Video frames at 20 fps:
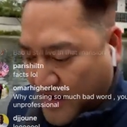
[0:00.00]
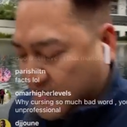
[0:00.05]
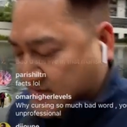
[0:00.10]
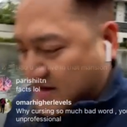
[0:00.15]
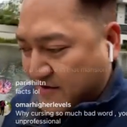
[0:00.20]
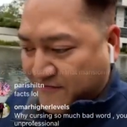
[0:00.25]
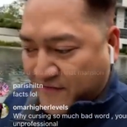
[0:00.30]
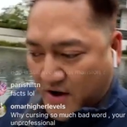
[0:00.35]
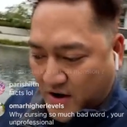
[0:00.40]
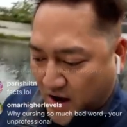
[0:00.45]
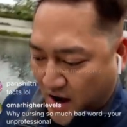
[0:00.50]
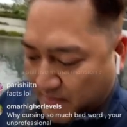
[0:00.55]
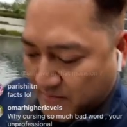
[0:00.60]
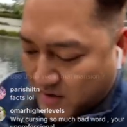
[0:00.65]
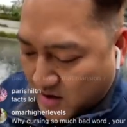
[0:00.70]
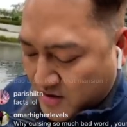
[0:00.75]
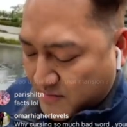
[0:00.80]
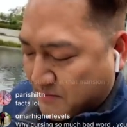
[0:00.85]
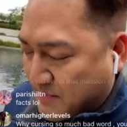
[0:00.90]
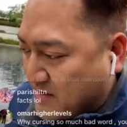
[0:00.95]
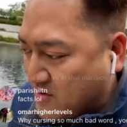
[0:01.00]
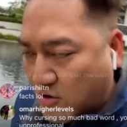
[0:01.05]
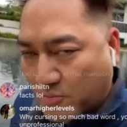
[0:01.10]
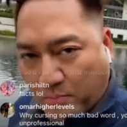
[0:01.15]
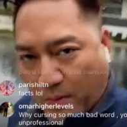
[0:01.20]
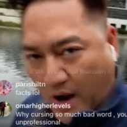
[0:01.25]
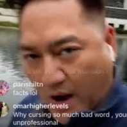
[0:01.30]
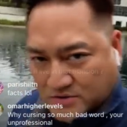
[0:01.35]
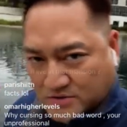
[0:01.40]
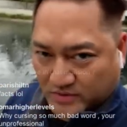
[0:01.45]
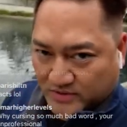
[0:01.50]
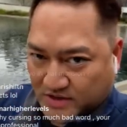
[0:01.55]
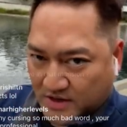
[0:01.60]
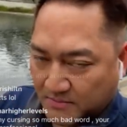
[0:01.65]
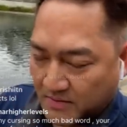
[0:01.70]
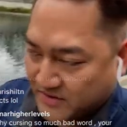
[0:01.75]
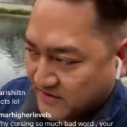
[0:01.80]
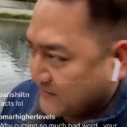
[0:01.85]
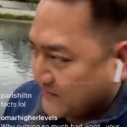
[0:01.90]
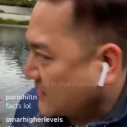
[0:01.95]
and I was like, fuck, I'm gonna be your boss
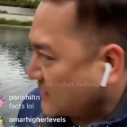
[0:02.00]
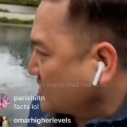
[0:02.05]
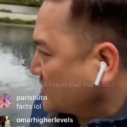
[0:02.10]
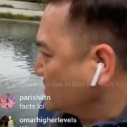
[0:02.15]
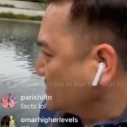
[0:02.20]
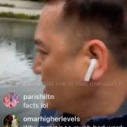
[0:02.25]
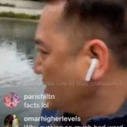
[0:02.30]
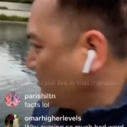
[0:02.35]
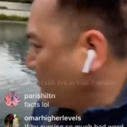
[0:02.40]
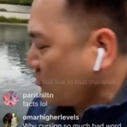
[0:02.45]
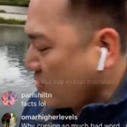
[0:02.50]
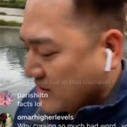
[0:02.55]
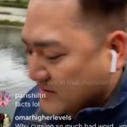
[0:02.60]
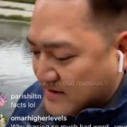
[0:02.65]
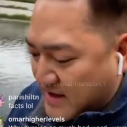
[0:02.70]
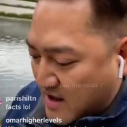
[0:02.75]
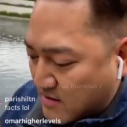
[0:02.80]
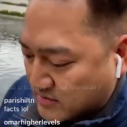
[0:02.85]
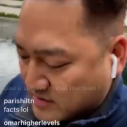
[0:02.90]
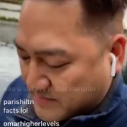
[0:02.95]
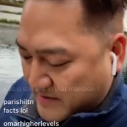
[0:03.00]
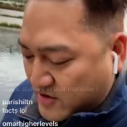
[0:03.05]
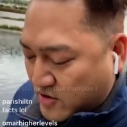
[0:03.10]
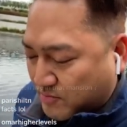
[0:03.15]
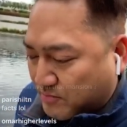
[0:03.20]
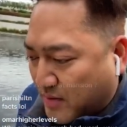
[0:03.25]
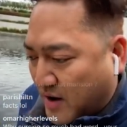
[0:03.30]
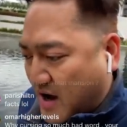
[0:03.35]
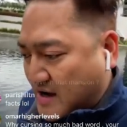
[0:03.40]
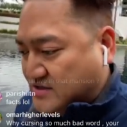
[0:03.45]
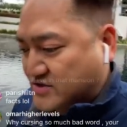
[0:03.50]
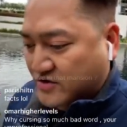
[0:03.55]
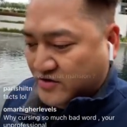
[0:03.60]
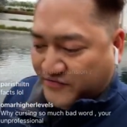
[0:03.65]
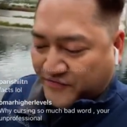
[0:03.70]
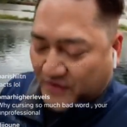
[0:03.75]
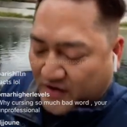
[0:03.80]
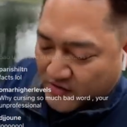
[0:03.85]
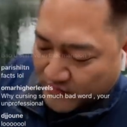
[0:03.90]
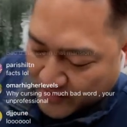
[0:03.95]
one day, motherfuckers. And one day I'm gonna be your boss, and
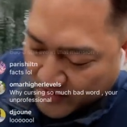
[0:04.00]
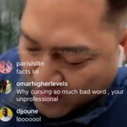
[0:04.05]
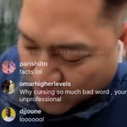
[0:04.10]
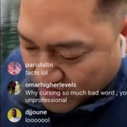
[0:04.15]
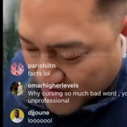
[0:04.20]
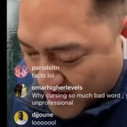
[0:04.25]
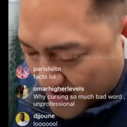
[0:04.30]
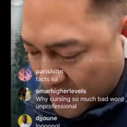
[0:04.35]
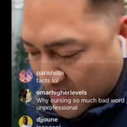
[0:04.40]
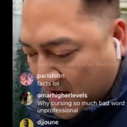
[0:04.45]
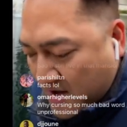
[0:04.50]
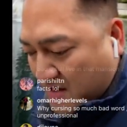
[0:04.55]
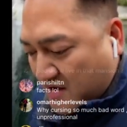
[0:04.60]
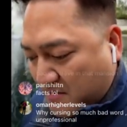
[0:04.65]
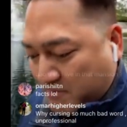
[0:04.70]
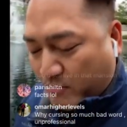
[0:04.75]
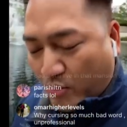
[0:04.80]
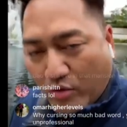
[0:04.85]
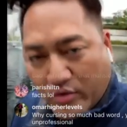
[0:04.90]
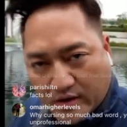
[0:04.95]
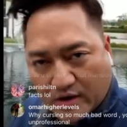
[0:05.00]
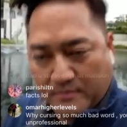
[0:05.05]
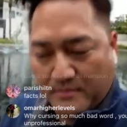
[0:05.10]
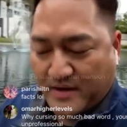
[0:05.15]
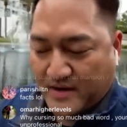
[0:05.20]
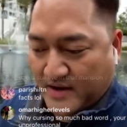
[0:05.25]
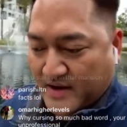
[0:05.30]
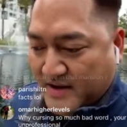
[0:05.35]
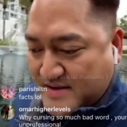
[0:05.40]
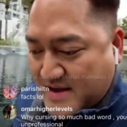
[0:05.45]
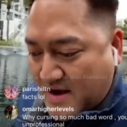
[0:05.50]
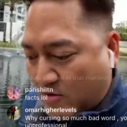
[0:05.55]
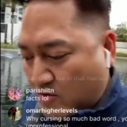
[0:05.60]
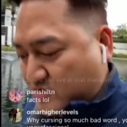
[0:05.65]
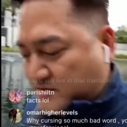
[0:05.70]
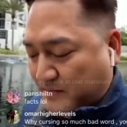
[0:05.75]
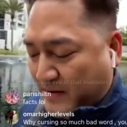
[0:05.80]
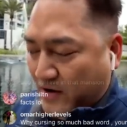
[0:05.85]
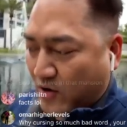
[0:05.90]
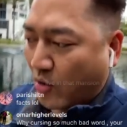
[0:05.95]
you're gonna fucking regret bullying me. And
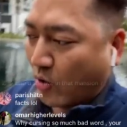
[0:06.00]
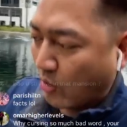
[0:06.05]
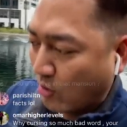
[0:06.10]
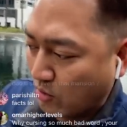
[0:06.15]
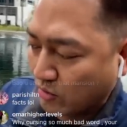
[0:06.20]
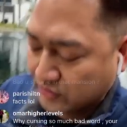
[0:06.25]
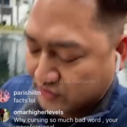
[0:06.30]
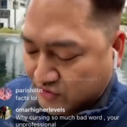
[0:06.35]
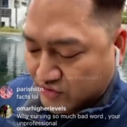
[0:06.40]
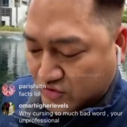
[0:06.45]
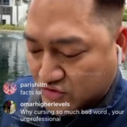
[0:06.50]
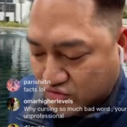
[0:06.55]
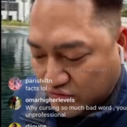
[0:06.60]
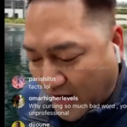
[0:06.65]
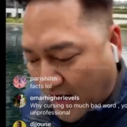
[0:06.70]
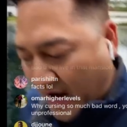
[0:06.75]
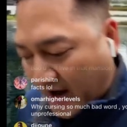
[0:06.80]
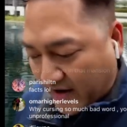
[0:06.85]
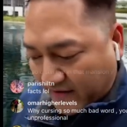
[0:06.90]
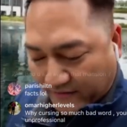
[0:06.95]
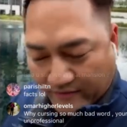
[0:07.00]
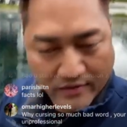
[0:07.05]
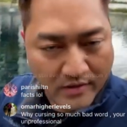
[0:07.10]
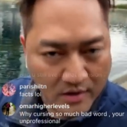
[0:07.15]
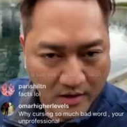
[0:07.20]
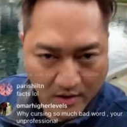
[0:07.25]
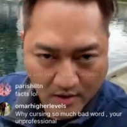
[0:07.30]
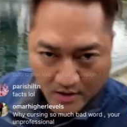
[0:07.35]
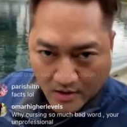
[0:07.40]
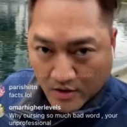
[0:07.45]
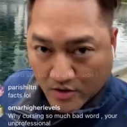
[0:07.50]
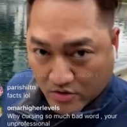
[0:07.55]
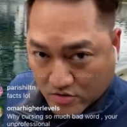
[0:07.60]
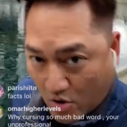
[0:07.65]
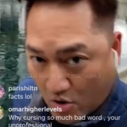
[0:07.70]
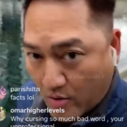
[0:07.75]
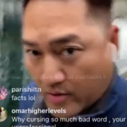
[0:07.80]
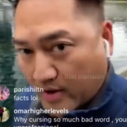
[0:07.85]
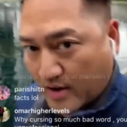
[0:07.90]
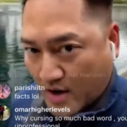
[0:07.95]
that was my whole drive
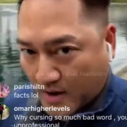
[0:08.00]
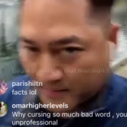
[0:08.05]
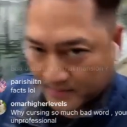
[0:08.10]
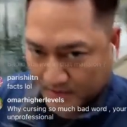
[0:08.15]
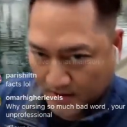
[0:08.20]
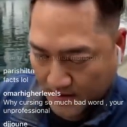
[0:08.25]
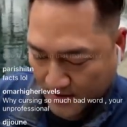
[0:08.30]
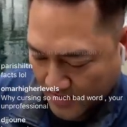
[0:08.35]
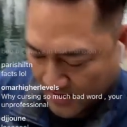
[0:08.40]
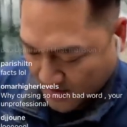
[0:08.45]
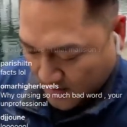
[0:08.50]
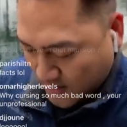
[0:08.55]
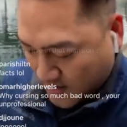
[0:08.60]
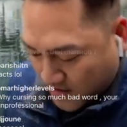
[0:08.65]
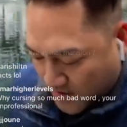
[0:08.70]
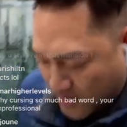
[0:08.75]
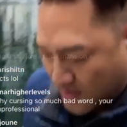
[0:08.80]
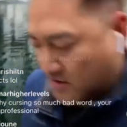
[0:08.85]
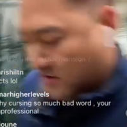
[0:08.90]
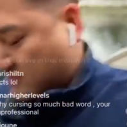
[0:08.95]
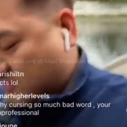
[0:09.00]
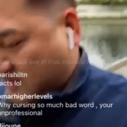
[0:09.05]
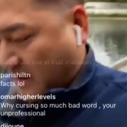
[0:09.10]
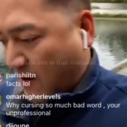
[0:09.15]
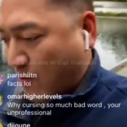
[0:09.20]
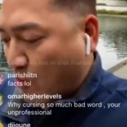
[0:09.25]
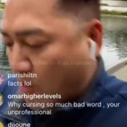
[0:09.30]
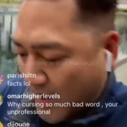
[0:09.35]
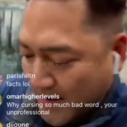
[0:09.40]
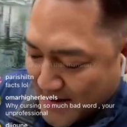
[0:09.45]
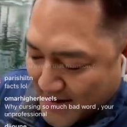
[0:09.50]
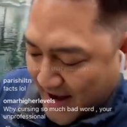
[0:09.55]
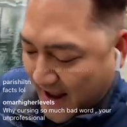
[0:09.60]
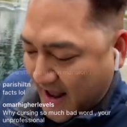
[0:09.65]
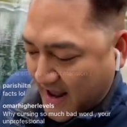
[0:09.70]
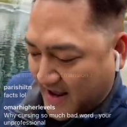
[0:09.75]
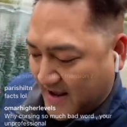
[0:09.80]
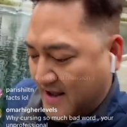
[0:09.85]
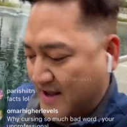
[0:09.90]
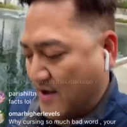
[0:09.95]
growing up. That one
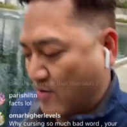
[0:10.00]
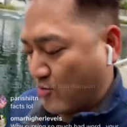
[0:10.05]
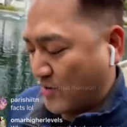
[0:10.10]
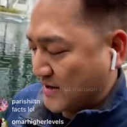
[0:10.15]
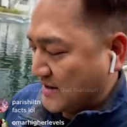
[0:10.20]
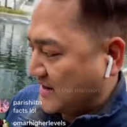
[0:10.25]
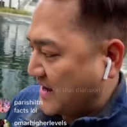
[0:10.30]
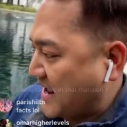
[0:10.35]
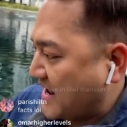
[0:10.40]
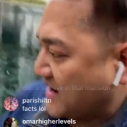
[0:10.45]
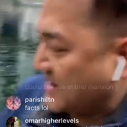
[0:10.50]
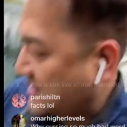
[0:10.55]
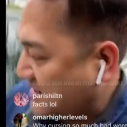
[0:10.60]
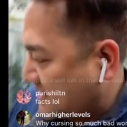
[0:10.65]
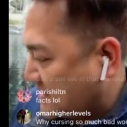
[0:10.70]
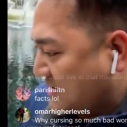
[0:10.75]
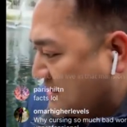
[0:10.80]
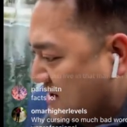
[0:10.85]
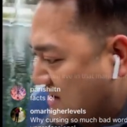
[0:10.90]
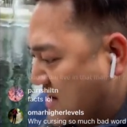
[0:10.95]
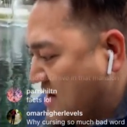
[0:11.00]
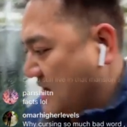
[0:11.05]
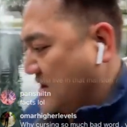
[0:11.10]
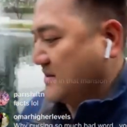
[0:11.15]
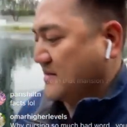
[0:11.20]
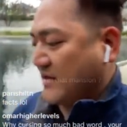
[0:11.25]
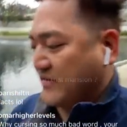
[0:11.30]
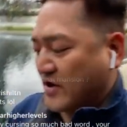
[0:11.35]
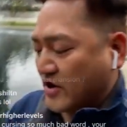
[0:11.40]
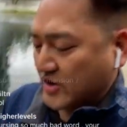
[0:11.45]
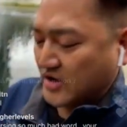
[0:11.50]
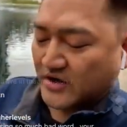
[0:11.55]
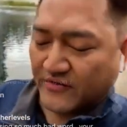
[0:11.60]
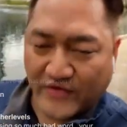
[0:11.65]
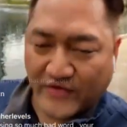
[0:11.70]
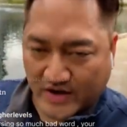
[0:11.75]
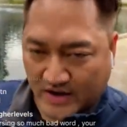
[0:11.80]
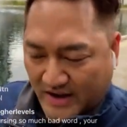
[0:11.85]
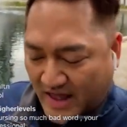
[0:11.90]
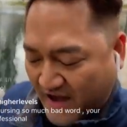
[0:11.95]
day, one day, they're not
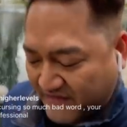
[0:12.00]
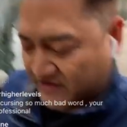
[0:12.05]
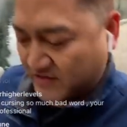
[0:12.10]
gonna fucking